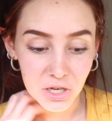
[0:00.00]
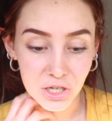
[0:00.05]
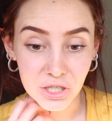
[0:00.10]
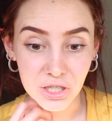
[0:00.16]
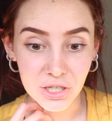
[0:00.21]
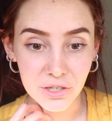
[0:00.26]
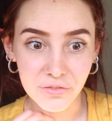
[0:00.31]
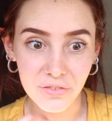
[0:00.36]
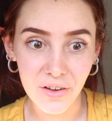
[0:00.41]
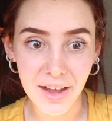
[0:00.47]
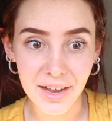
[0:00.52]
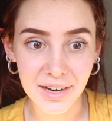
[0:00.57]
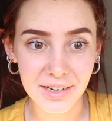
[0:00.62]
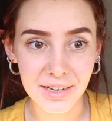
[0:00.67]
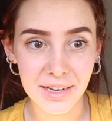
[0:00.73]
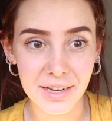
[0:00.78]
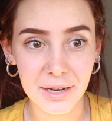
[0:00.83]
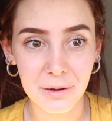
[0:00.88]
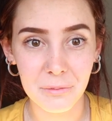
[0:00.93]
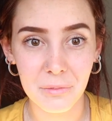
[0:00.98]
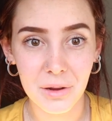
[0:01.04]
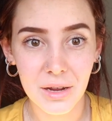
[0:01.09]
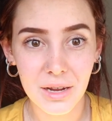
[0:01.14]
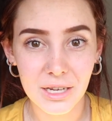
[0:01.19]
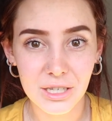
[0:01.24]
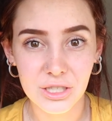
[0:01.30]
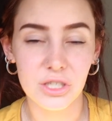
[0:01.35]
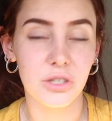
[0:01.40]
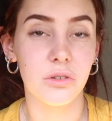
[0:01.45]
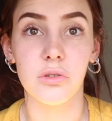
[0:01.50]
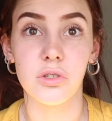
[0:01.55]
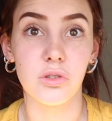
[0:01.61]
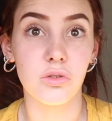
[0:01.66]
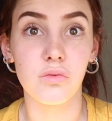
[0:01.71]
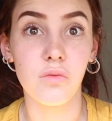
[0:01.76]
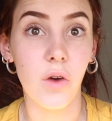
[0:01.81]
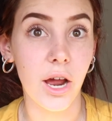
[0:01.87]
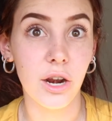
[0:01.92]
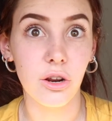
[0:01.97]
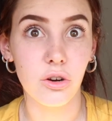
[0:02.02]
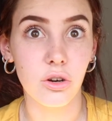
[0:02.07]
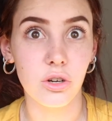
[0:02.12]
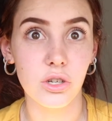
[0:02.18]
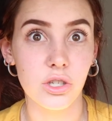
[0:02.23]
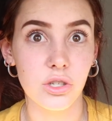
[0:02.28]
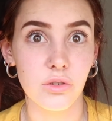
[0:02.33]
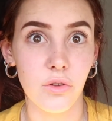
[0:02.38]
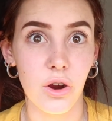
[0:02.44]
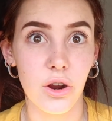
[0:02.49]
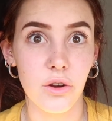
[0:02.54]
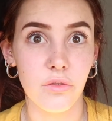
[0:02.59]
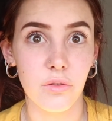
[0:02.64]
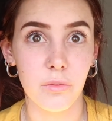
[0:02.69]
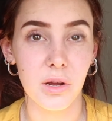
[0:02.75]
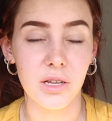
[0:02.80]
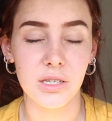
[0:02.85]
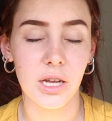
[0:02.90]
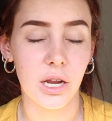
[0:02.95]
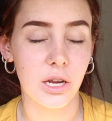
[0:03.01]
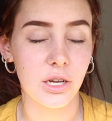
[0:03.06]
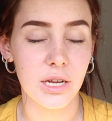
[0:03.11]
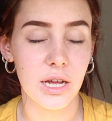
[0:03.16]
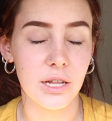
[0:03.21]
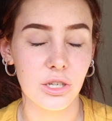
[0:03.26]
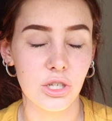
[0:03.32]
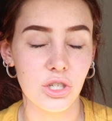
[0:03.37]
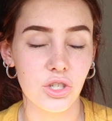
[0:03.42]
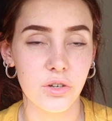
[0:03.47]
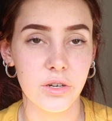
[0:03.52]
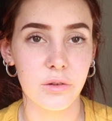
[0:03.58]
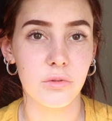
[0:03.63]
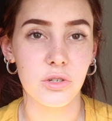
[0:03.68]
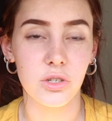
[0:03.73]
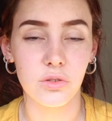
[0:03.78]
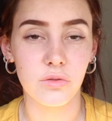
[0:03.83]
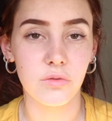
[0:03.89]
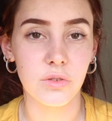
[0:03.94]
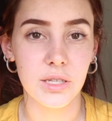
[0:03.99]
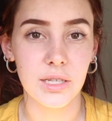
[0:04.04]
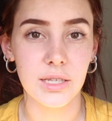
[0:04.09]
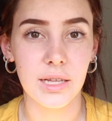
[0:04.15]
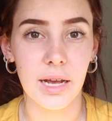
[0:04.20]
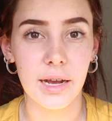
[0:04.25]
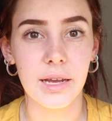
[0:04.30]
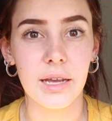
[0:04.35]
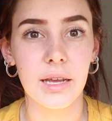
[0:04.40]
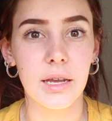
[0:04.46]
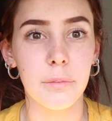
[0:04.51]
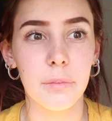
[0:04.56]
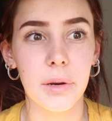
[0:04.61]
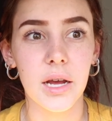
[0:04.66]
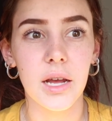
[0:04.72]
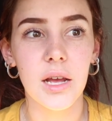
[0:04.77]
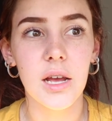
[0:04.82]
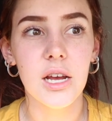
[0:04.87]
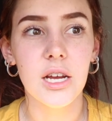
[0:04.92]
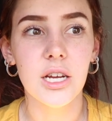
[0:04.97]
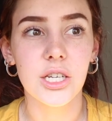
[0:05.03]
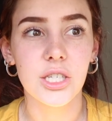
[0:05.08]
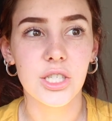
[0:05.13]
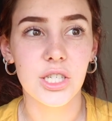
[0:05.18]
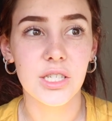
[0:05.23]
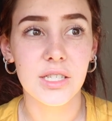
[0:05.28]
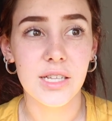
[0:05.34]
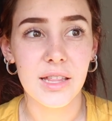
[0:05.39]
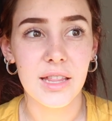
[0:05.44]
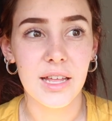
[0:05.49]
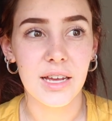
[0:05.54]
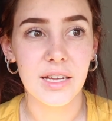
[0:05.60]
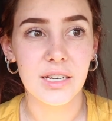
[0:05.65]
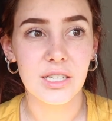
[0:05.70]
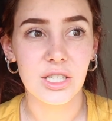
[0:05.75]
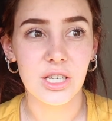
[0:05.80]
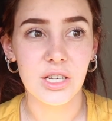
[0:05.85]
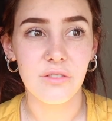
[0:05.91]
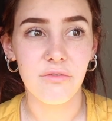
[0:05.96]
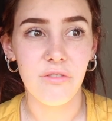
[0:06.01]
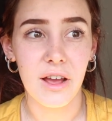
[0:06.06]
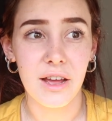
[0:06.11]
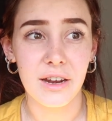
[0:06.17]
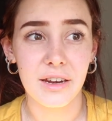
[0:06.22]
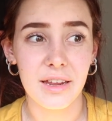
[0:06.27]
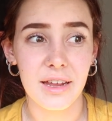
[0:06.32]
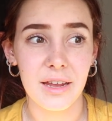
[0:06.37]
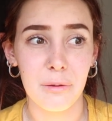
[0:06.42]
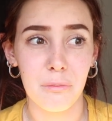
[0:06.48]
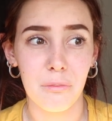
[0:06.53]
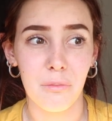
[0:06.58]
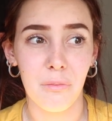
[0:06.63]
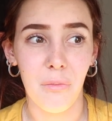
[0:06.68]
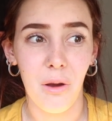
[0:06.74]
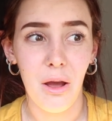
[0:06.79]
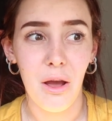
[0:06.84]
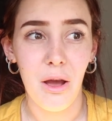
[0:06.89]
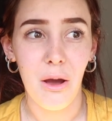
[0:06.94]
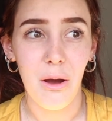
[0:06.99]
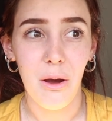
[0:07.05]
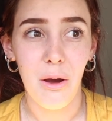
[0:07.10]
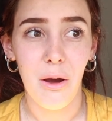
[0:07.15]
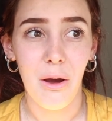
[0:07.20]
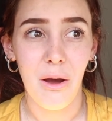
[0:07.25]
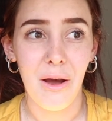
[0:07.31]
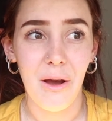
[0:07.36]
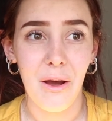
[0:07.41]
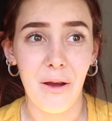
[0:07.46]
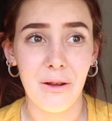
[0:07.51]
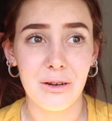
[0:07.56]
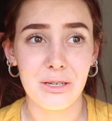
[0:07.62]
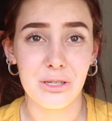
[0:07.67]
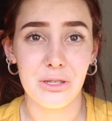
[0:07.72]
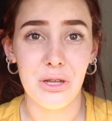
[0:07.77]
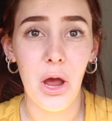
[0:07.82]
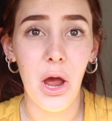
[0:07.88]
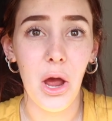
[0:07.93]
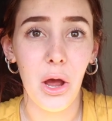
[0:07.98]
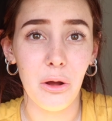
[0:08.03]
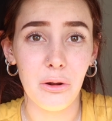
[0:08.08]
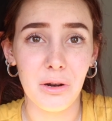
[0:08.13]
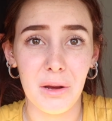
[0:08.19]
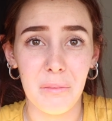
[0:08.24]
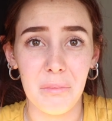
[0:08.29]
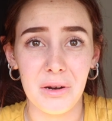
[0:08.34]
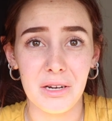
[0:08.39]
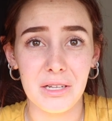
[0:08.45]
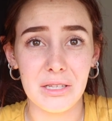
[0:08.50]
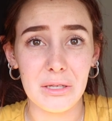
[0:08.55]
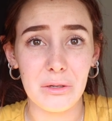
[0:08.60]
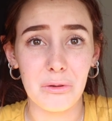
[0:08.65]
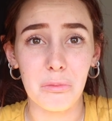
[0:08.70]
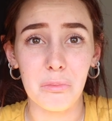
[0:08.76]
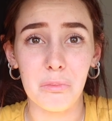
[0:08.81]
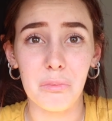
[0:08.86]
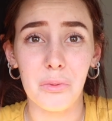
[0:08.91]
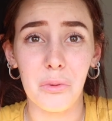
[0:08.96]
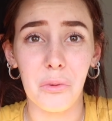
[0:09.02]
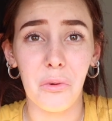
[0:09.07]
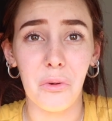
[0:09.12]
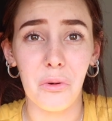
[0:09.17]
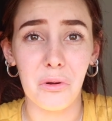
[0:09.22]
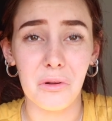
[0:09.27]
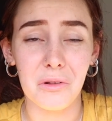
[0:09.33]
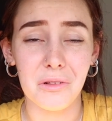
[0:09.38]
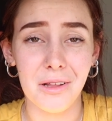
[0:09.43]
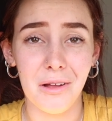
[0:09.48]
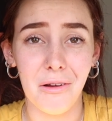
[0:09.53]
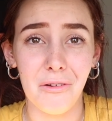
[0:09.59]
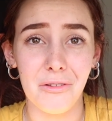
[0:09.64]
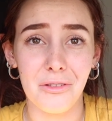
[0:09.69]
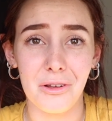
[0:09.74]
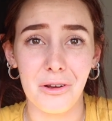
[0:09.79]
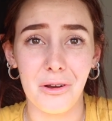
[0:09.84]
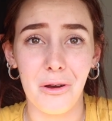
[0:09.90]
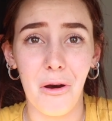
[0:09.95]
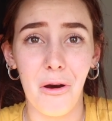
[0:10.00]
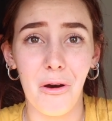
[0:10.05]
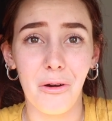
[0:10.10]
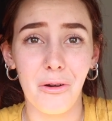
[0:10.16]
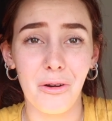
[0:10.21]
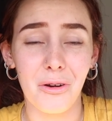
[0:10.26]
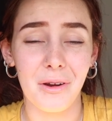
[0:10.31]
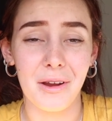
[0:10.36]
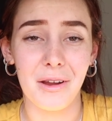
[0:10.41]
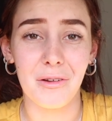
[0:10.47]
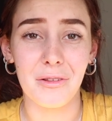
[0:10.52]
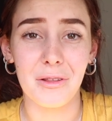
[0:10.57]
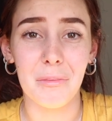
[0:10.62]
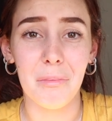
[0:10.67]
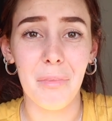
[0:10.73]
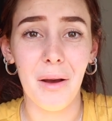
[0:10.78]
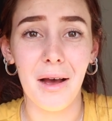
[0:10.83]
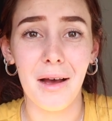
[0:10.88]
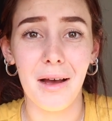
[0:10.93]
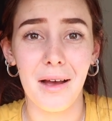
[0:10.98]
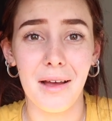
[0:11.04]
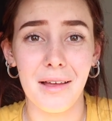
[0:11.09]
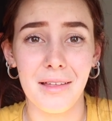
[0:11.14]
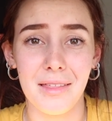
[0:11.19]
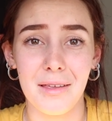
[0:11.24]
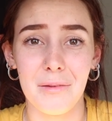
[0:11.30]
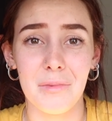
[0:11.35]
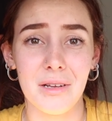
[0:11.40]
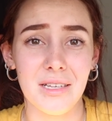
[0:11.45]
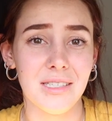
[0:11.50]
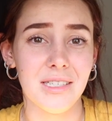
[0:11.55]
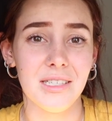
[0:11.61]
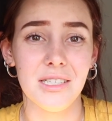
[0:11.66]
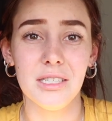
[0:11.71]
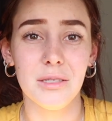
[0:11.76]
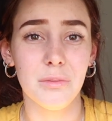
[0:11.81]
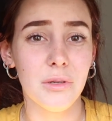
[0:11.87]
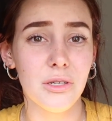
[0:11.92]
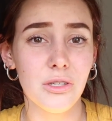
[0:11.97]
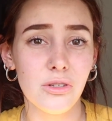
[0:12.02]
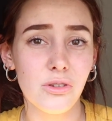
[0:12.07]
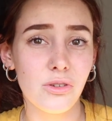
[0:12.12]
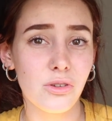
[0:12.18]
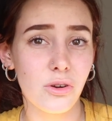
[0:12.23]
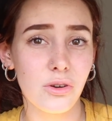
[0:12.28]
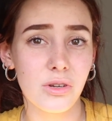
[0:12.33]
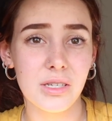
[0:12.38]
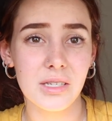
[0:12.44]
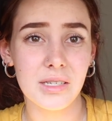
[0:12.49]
she found him, she was right across the road from us, like down the street, which is really lucky. But she said that she had found him just held up in a little ball on the concrete on the path. He must have just been so